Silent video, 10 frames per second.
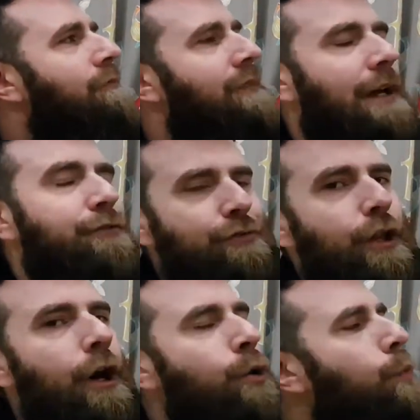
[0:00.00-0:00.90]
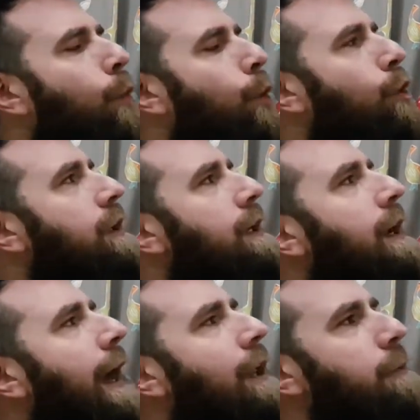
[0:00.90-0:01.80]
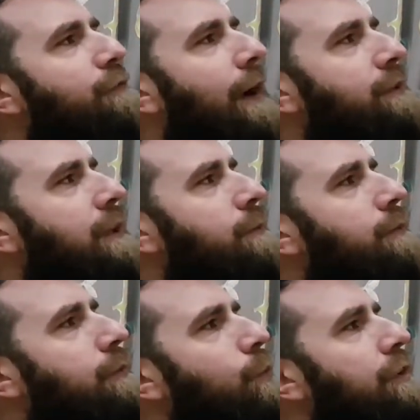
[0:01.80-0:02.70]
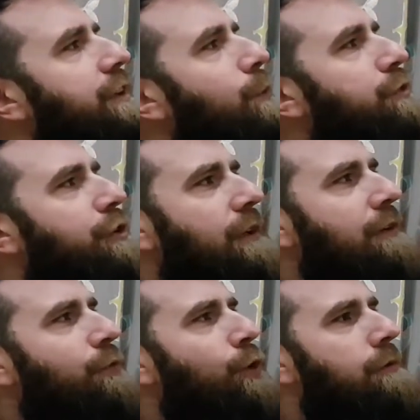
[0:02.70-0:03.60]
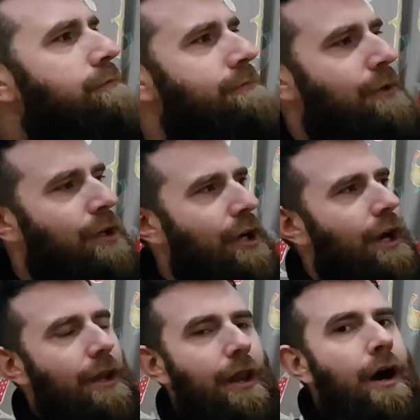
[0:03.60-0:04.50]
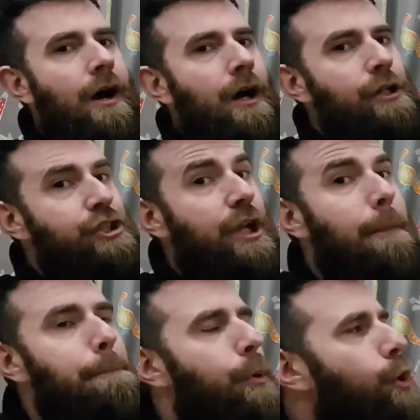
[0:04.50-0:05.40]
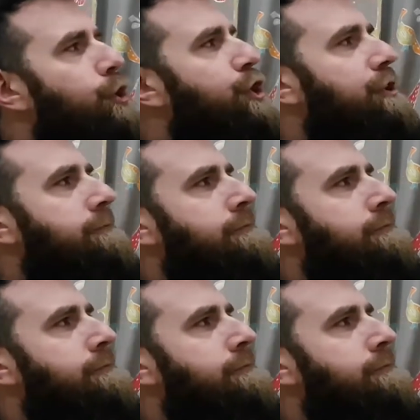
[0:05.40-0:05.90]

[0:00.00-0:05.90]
After a long walk, Elmer found what he was looking for. A large bush.